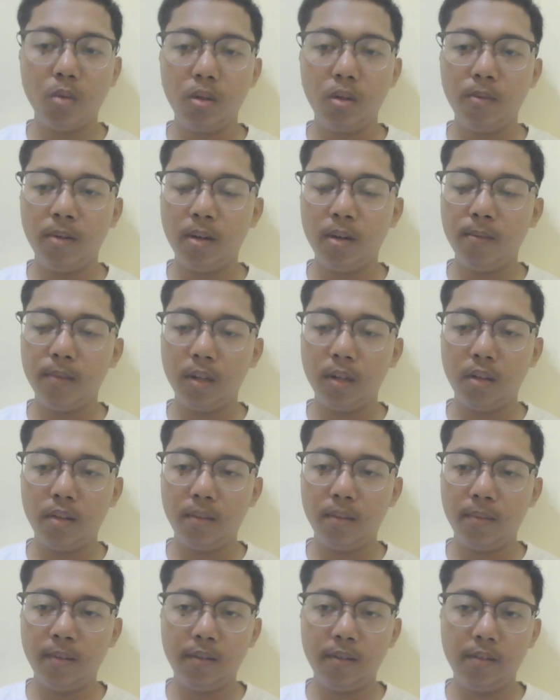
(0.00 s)

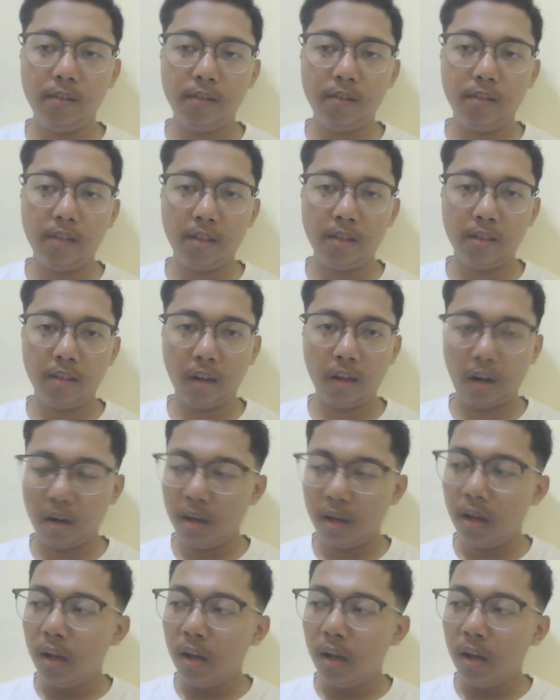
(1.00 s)
2510731010.